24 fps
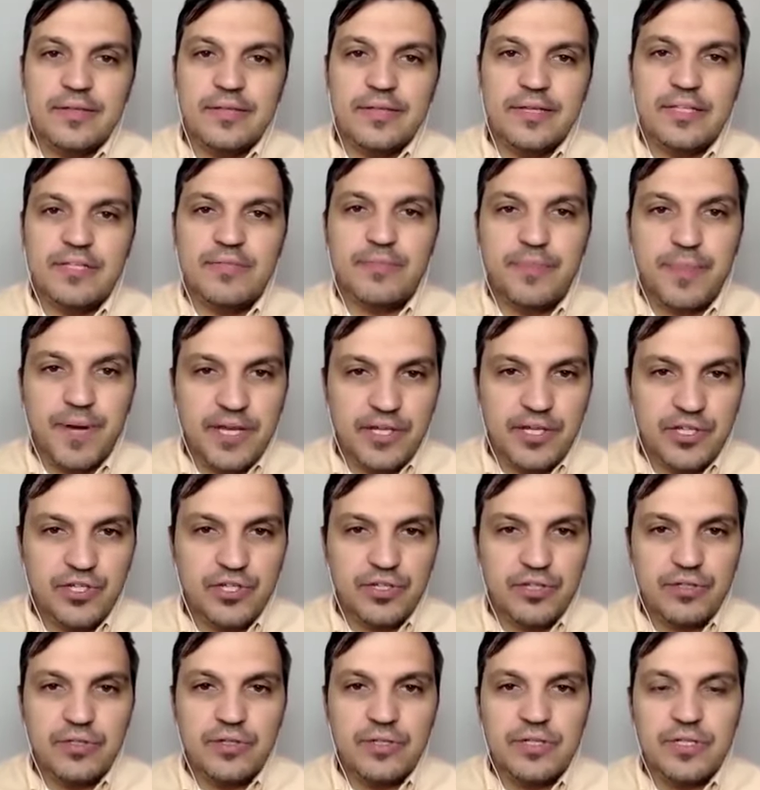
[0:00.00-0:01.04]
the
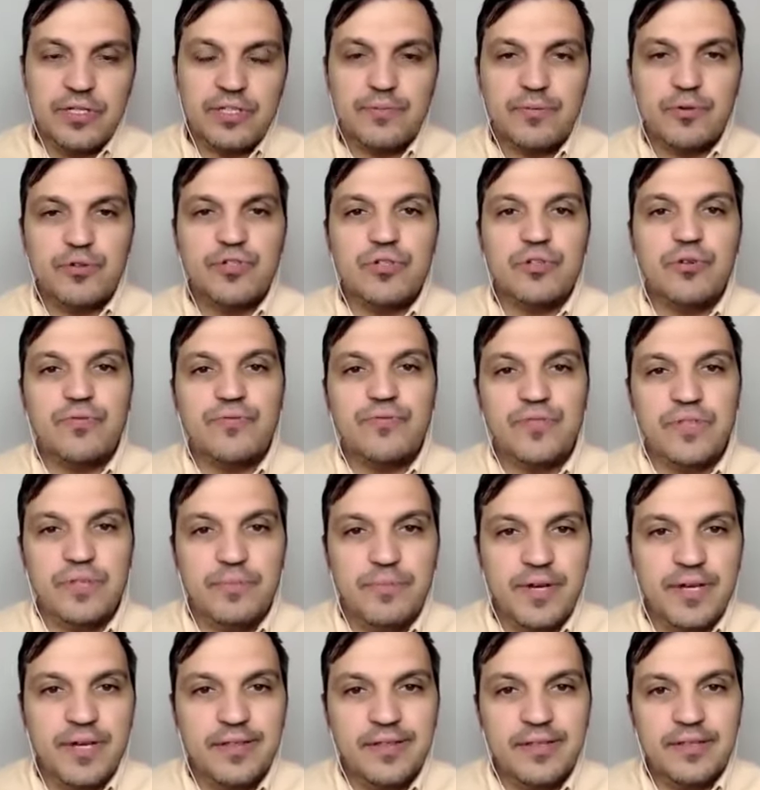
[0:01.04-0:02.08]
expansion the explosion of
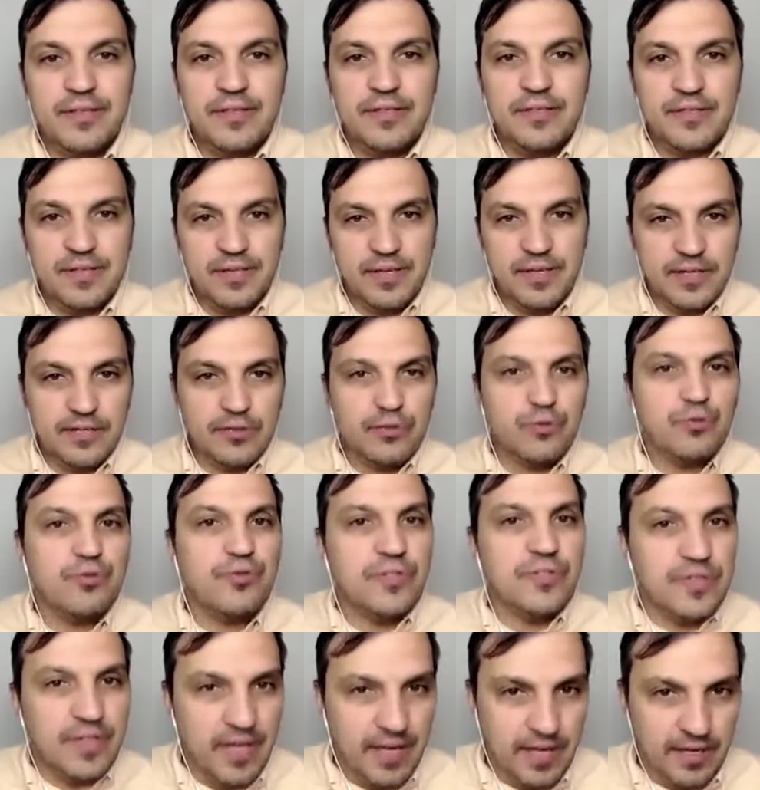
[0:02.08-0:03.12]
demand it's here to
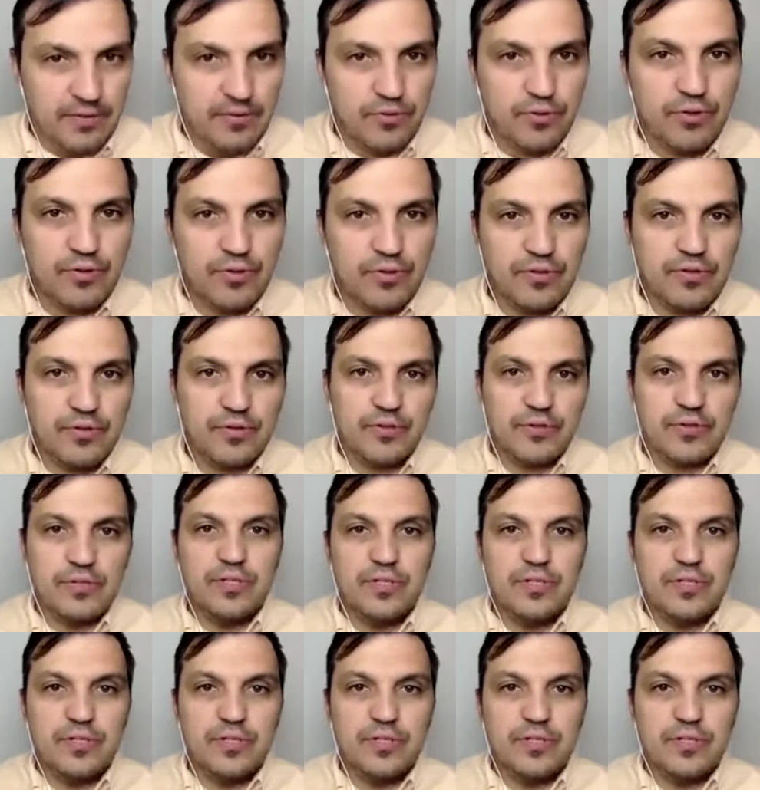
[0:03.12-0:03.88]
stay not uh,